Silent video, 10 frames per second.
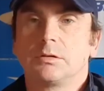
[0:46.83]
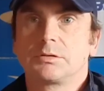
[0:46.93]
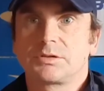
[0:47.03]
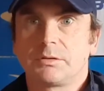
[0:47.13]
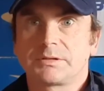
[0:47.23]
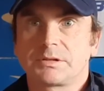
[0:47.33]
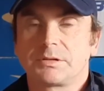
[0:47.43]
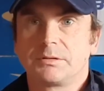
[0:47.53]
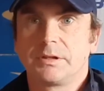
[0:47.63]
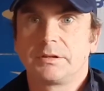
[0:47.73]
So as it
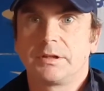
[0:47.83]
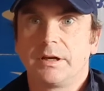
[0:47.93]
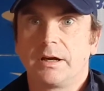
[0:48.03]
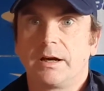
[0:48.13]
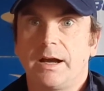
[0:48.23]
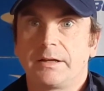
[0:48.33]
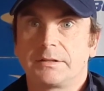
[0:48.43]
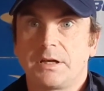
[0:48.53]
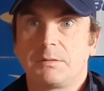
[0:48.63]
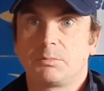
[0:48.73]
turned out today, I had a
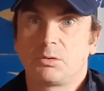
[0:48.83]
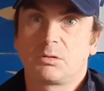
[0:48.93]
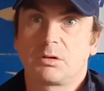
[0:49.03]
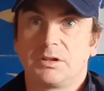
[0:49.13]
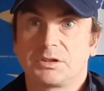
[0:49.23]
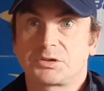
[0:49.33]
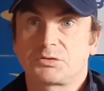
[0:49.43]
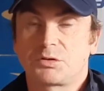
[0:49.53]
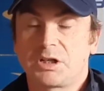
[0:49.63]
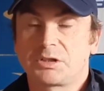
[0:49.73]
tempo kind of
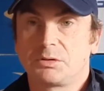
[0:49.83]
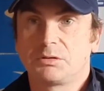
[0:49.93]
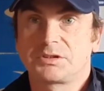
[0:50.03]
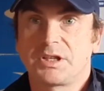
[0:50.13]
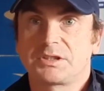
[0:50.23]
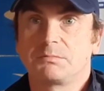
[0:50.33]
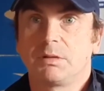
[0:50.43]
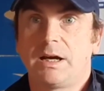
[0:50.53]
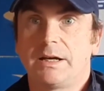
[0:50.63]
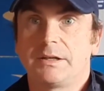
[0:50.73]
threshold session
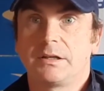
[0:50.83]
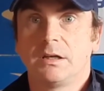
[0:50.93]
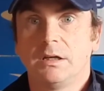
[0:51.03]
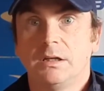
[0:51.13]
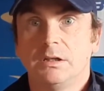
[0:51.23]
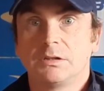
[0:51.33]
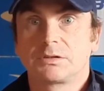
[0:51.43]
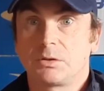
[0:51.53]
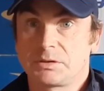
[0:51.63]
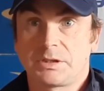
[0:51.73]
planned.
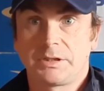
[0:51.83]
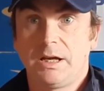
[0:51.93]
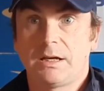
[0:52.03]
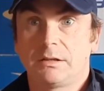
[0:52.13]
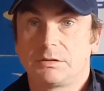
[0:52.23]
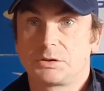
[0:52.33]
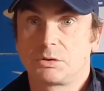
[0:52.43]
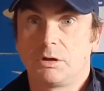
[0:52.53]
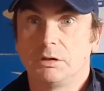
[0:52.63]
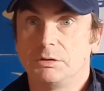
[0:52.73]
So I said, yeah,
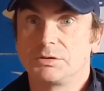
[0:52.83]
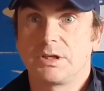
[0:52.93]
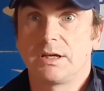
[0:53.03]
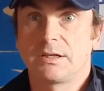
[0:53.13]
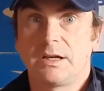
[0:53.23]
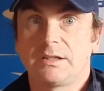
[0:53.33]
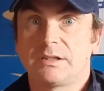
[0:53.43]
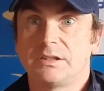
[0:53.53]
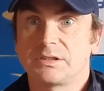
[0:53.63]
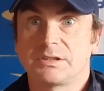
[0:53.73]
sure, I'll use the
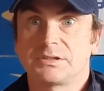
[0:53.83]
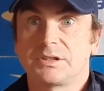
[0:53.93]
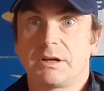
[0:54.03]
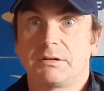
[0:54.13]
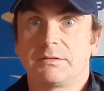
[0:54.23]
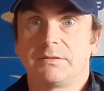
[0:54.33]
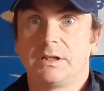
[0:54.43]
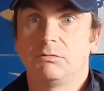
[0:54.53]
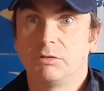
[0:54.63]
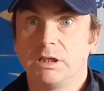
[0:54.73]
880s and see how they feel.
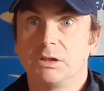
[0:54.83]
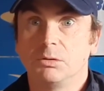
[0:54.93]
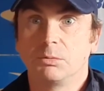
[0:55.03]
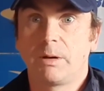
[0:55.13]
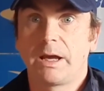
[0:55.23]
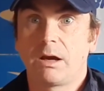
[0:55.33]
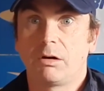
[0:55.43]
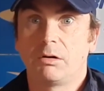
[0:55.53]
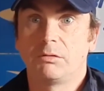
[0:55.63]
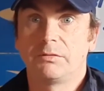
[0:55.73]
Really good way
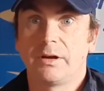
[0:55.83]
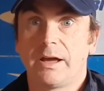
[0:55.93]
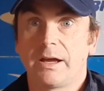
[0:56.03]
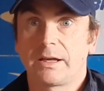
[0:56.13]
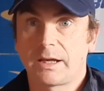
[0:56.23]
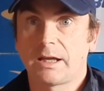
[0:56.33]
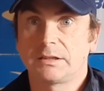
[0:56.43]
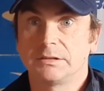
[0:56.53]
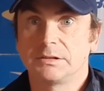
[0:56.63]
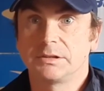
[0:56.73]
of
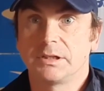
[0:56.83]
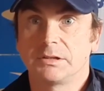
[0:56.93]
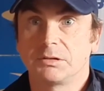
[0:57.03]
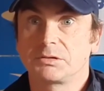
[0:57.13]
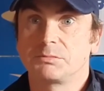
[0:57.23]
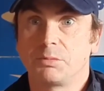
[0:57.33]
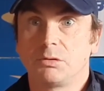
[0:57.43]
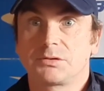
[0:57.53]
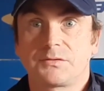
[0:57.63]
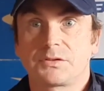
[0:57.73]
getting to the nuts and bolts
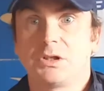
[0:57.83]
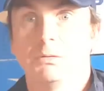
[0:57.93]
of the shoe.